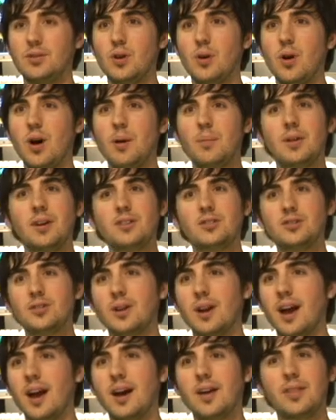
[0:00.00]
So I'm not
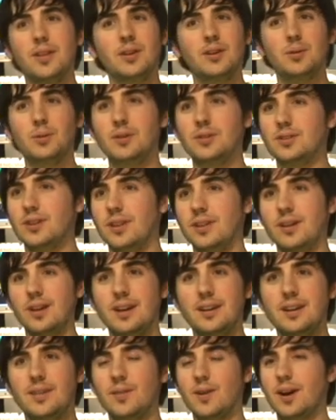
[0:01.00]
sure how they knew each other.
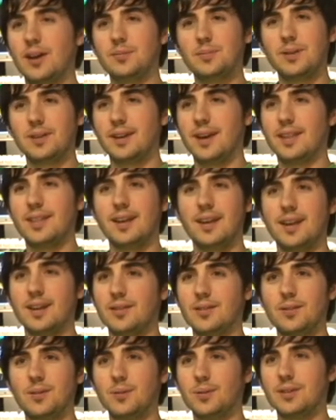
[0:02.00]
I never asked my dad that. I
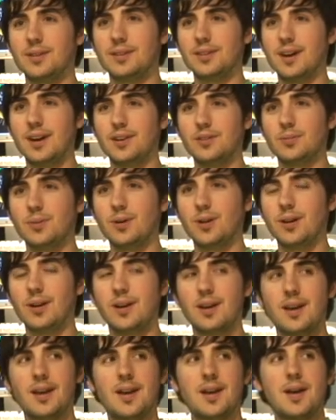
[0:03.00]
don't know what the ties were.
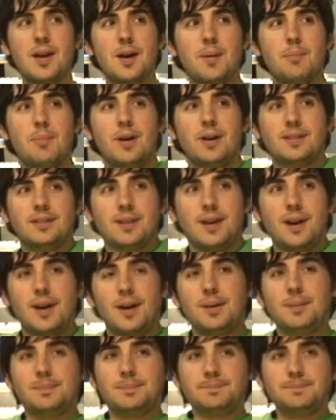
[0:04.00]
But
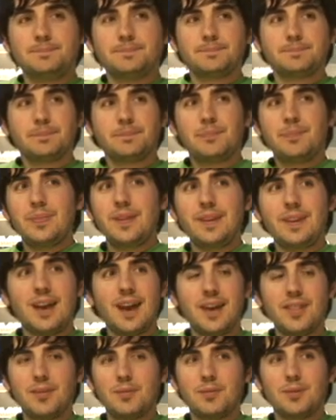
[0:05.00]

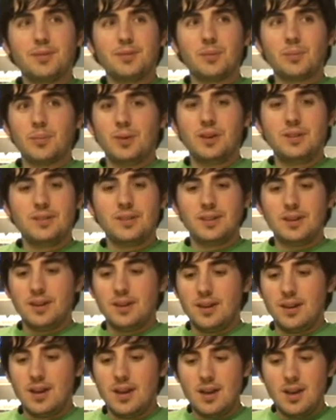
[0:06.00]
yeah, and then for some
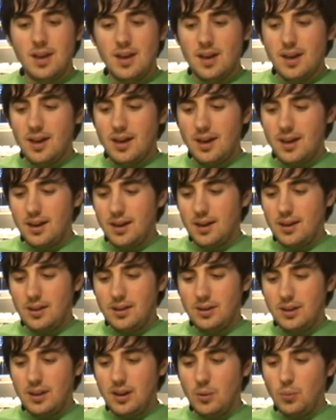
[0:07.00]
reason,
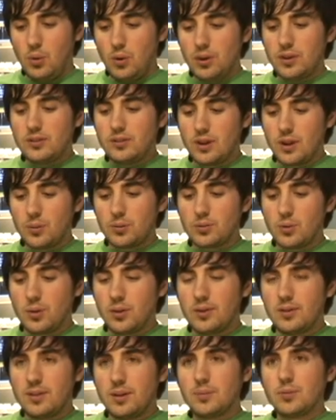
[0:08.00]
well, his daughter was
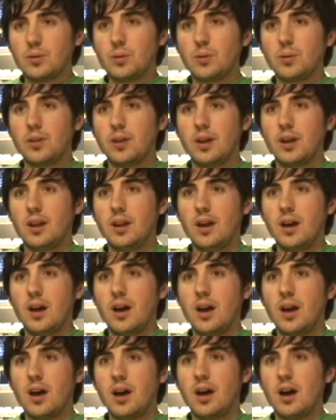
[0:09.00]
going to the same school that
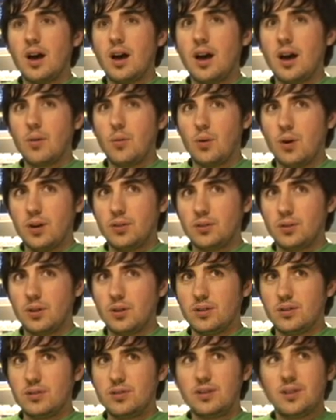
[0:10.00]
I was,
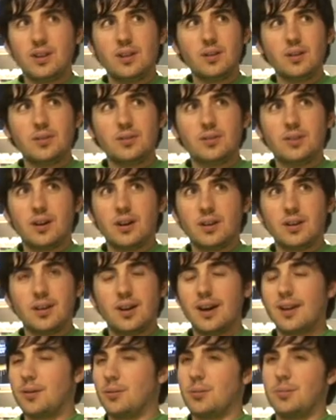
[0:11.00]
or his son or his daughter.
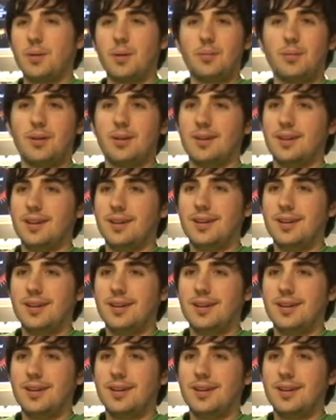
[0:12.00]
I don't remember.